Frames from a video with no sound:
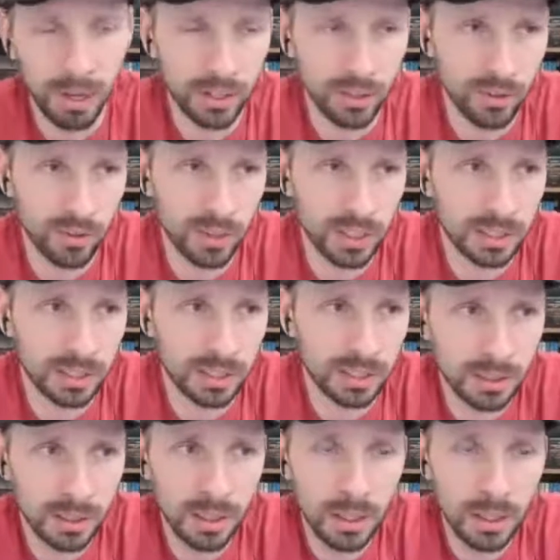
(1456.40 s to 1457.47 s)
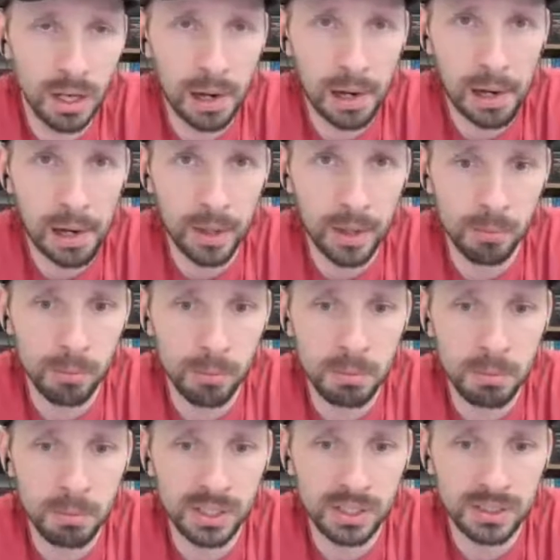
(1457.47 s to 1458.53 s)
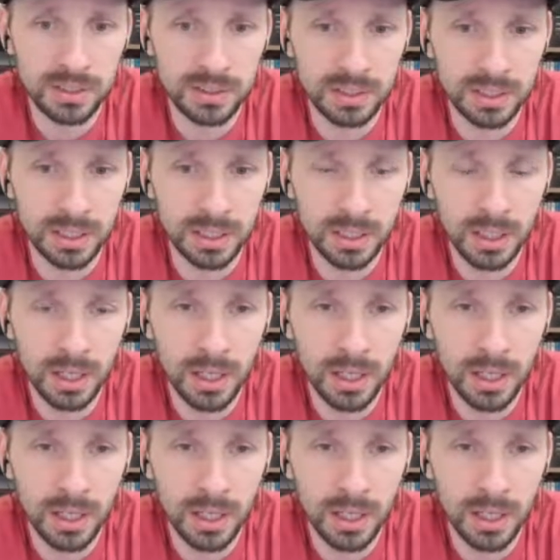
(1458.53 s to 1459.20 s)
things that maybe you didn't see.